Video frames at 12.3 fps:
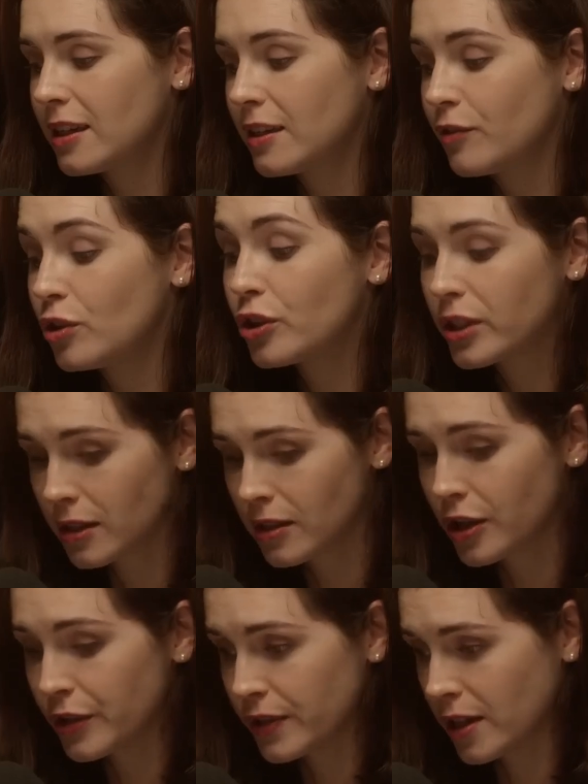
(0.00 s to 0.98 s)
if you look at it
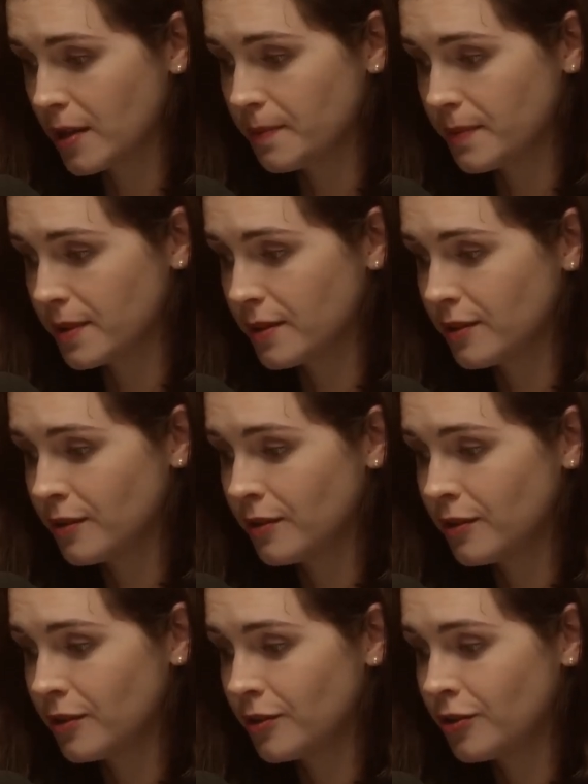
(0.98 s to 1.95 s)
in those terms,
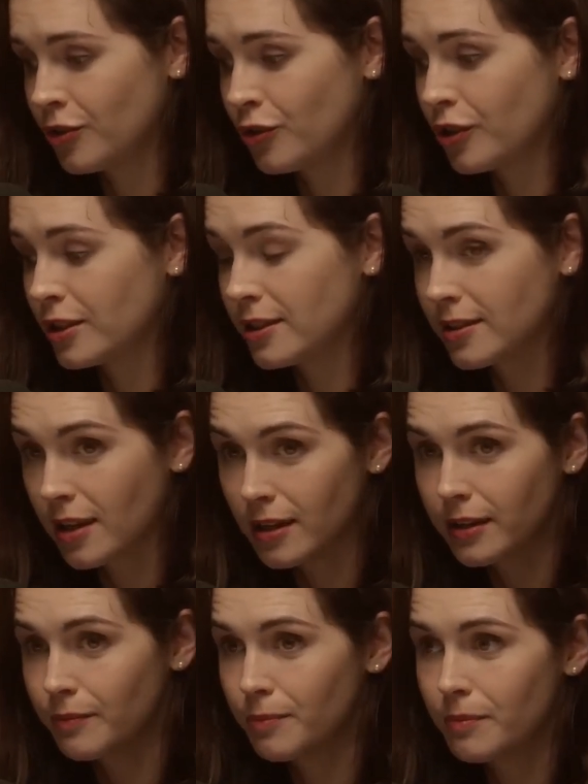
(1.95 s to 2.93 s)
you can
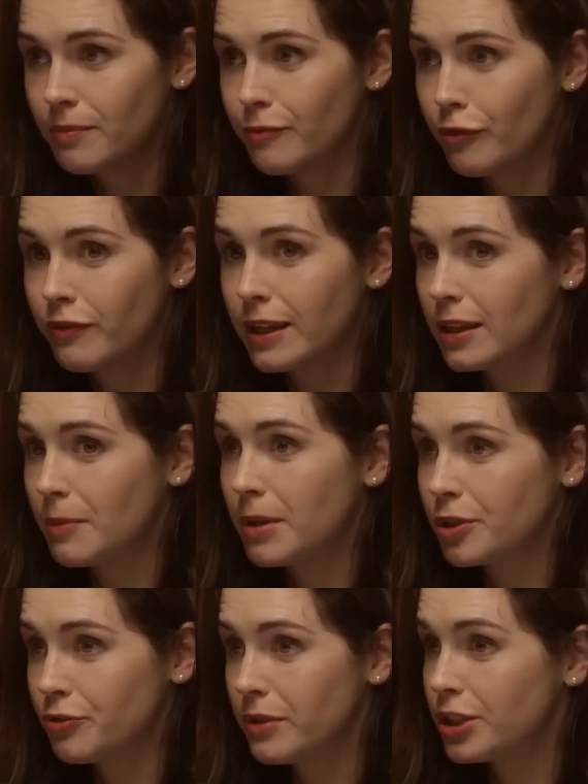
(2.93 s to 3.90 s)
suddenly reveal a
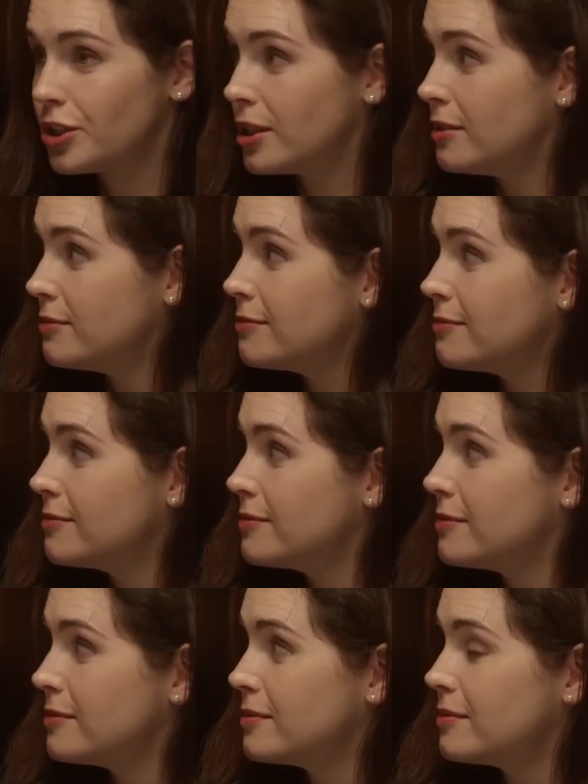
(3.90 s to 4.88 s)
much richer
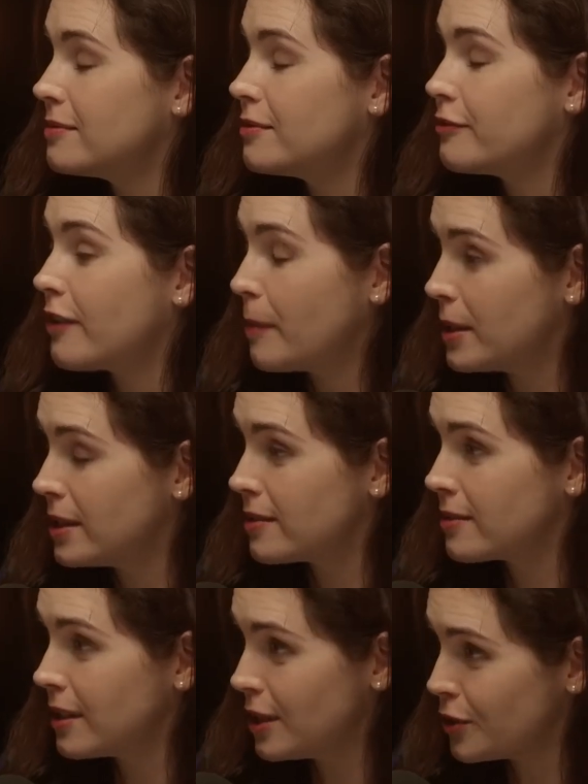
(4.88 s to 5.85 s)

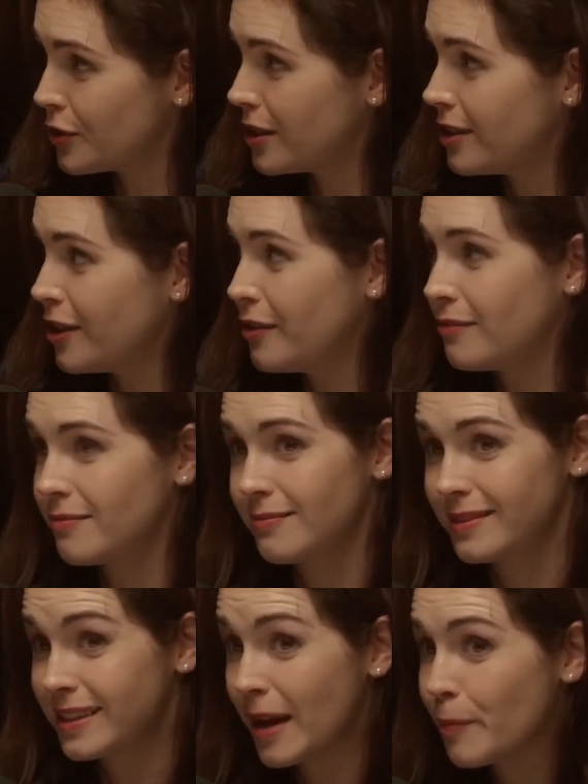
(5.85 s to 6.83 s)
feminist history.
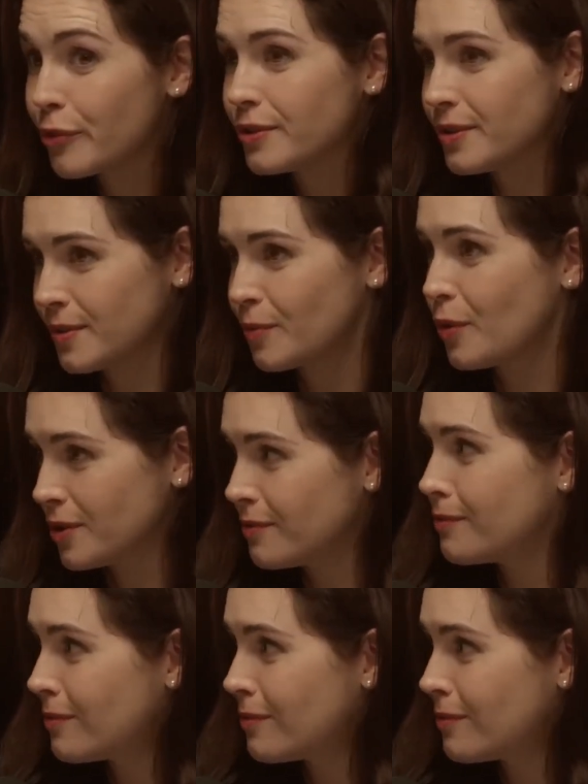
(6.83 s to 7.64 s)
Temperance was